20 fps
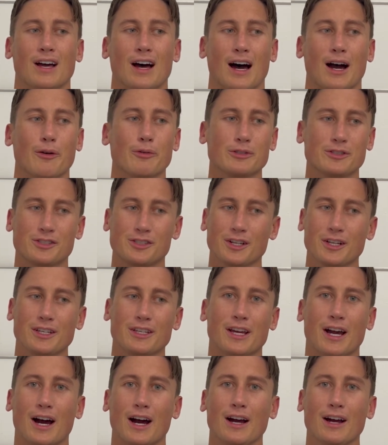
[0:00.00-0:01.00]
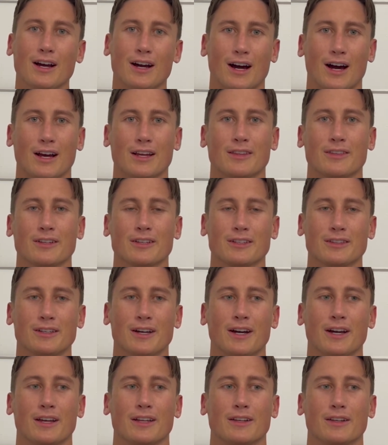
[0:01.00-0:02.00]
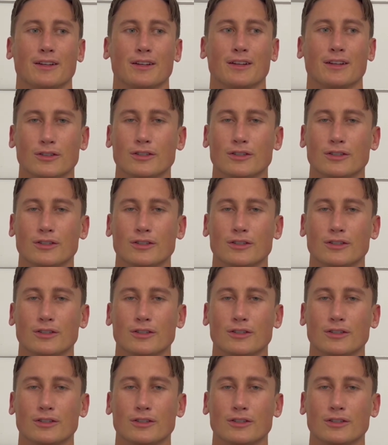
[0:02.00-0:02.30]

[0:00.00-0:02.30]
I would say yeah. I think that